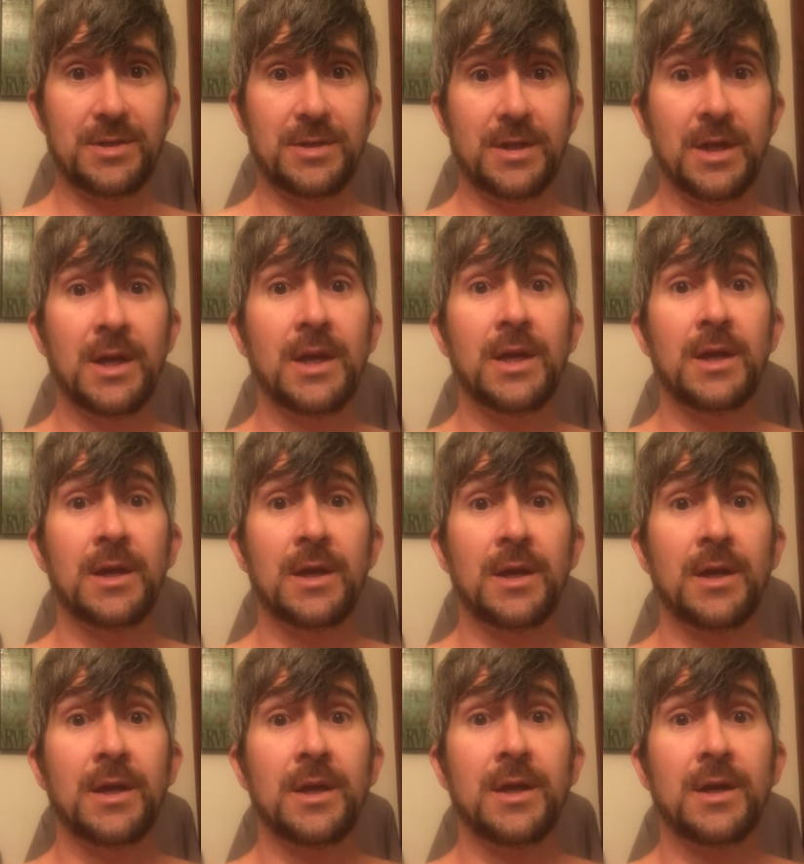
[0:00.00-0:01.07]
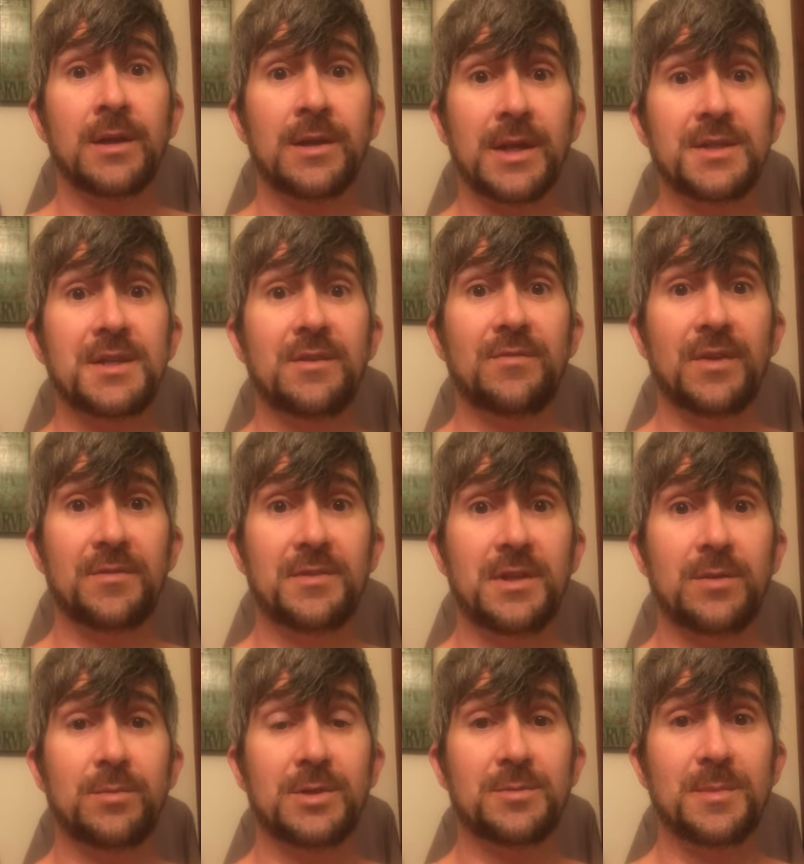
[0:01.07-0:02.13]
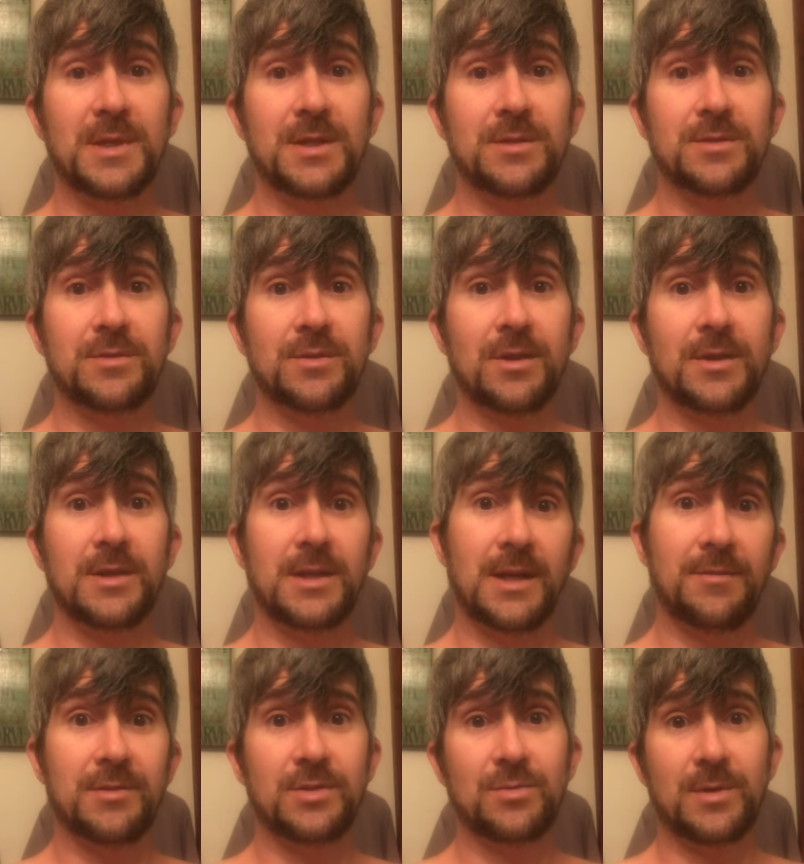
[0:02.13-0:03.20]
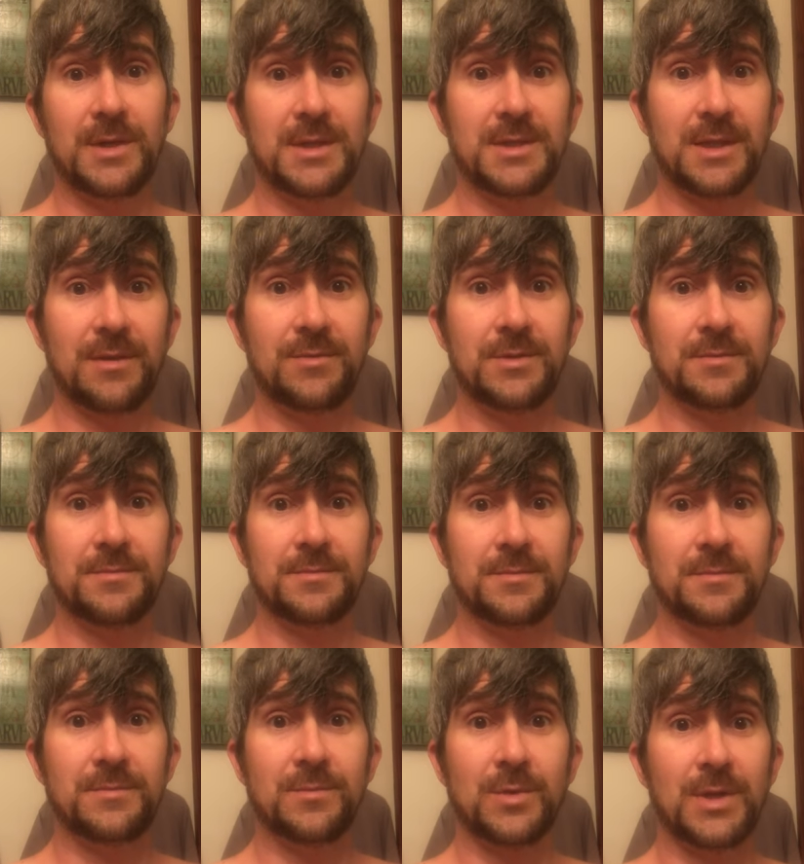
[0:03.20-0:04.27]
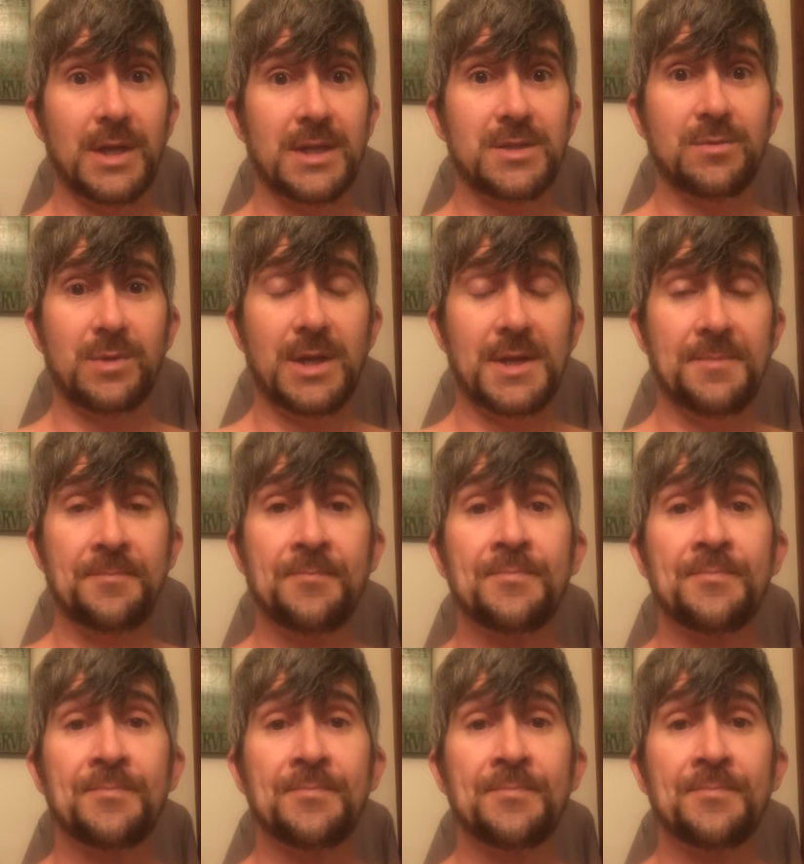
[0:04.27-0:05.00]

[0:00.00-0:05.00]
1950, which means on 1127, we're days away,